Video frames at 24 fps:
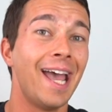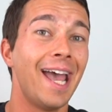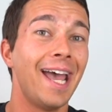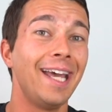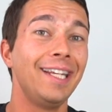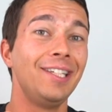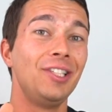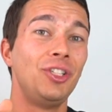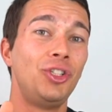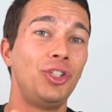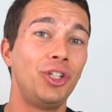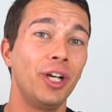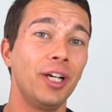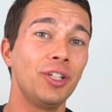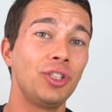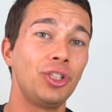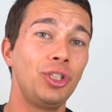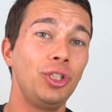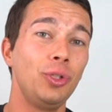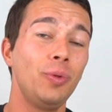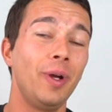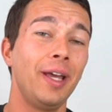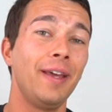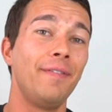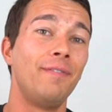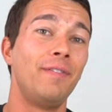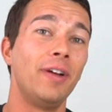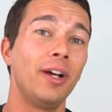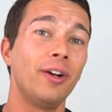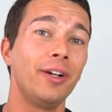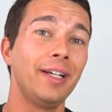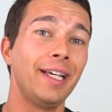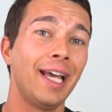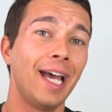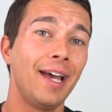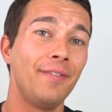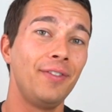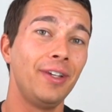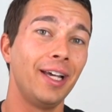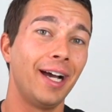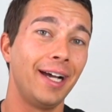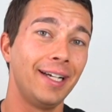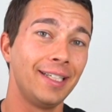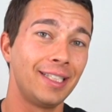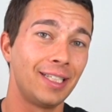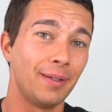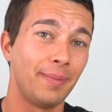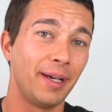and just do a very heavy
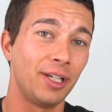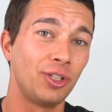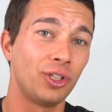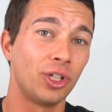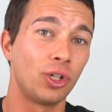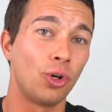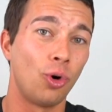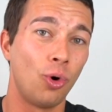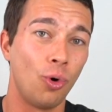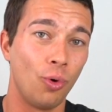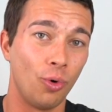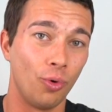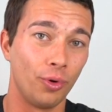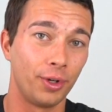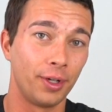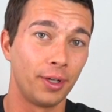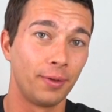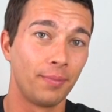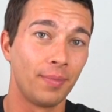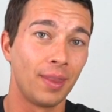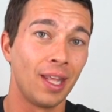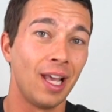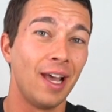isometric hold